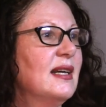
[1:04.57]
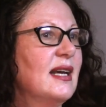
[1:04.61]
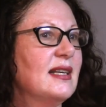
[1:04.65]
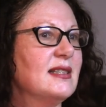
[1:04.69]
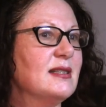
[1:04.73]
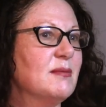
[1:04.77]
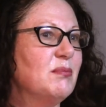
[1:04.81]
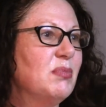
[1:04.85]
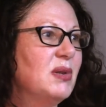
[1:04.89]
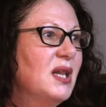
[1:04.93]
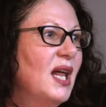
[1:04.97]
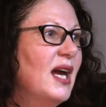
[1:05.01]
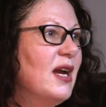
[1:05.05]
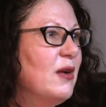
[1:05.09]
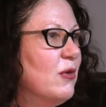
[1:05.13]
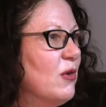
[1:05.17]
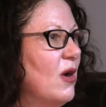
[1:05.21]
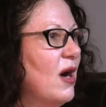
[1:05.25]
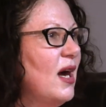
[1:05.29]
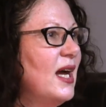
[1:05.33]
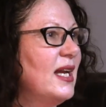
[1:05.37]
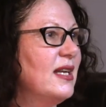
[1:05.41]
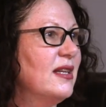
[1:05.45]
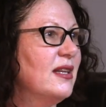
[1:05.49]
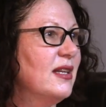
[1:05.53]
as a
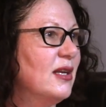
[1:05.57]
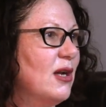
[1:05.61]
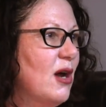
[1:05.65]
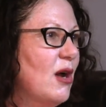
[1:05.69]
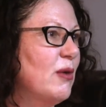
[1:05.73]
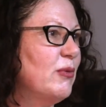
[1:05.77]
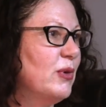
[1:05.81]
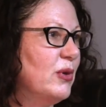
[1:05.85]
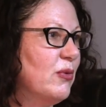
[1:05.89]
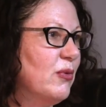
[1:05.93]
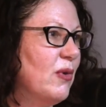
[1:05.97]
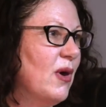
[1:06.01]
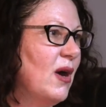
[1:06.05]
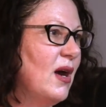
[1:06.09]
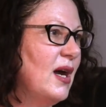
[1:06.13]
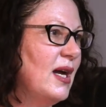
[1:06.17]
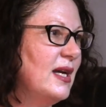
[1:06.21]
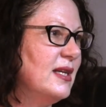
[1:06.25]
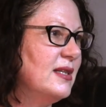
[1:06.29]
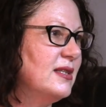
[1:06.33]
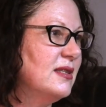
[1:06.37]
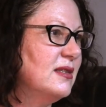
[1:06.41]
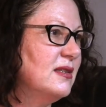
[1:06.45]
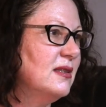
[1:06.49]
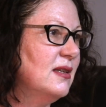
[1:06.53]
playwright that I would
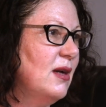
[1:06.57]
write